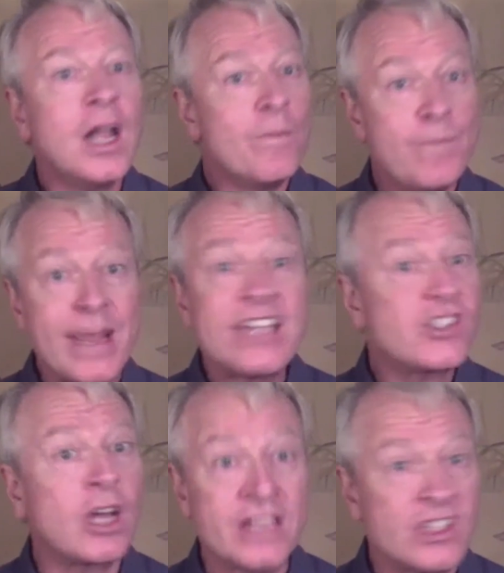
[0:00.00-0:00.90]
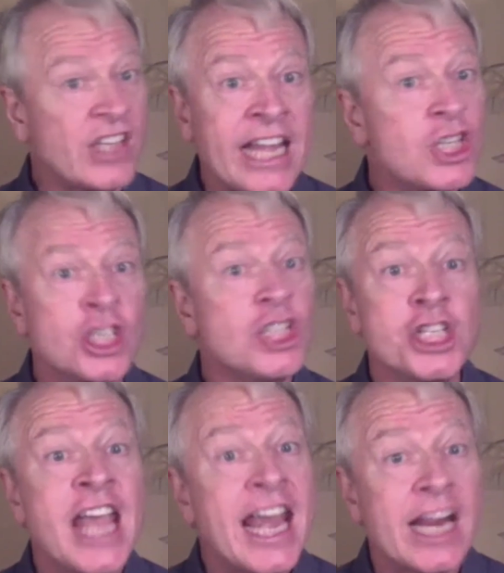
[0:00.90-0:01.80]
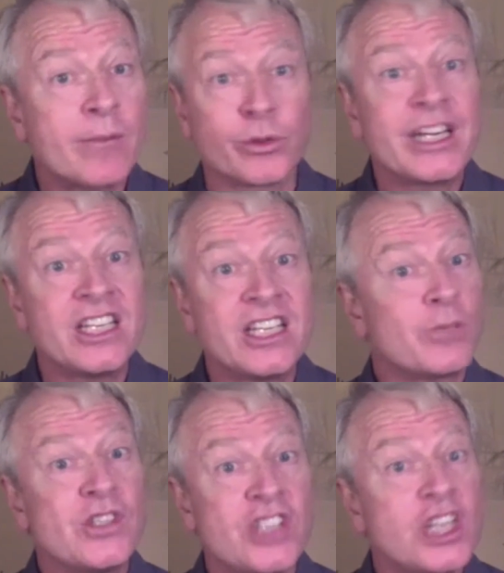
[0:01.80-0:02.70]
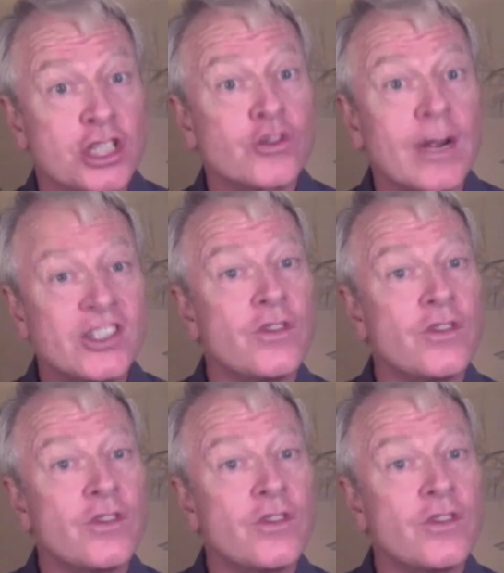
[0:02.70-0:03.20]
based on these ancient genetic predispositions, right?